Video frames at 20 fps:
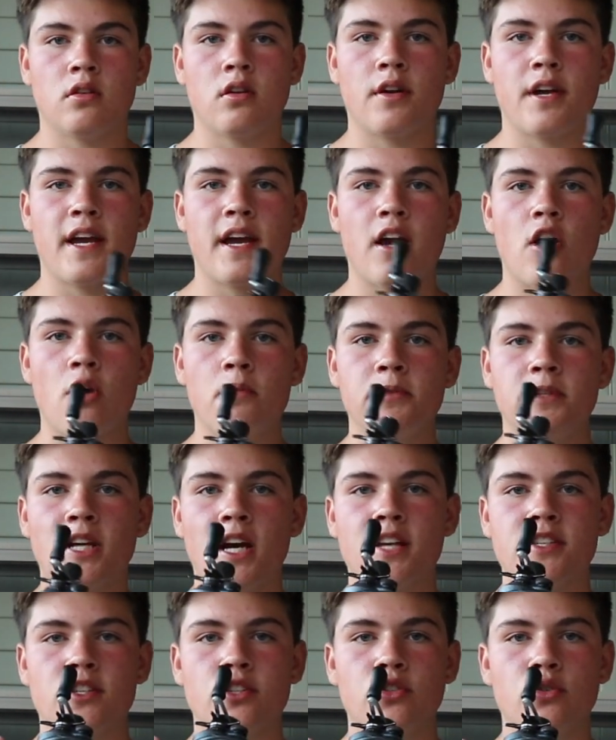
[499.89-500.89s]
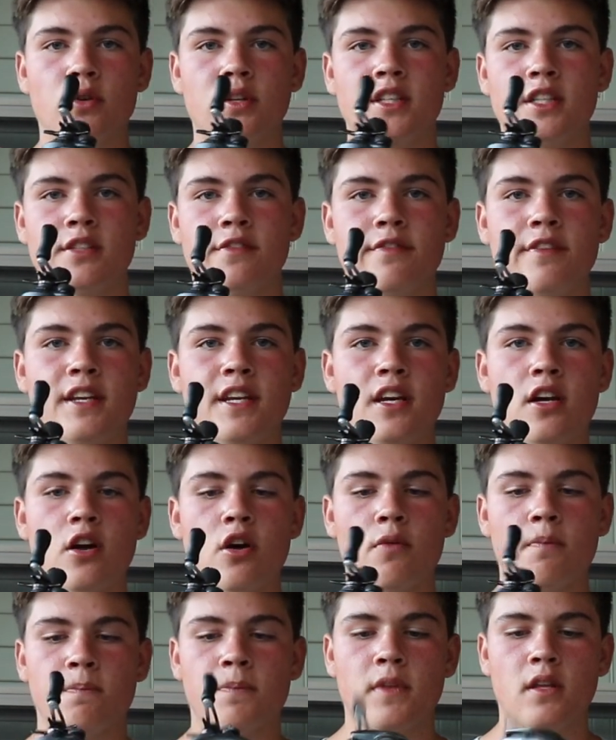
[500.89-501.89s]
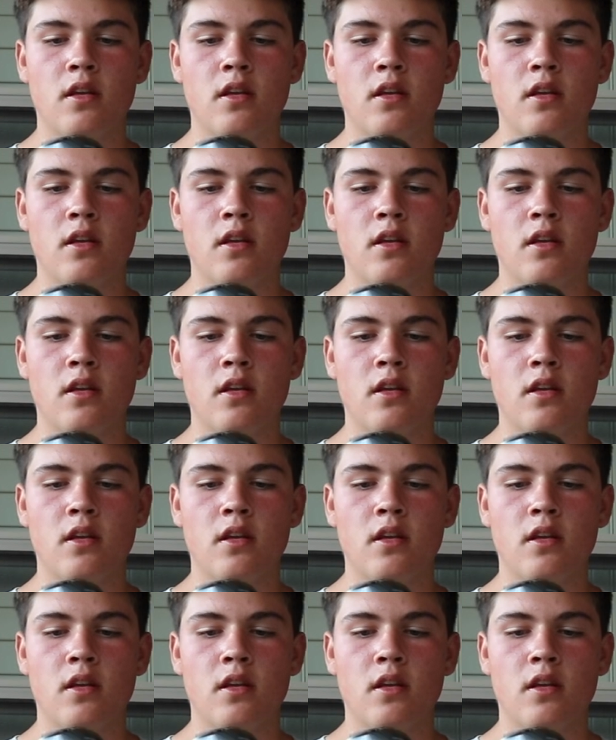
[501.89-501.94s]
Okay, I hope you guys enjoyed this video.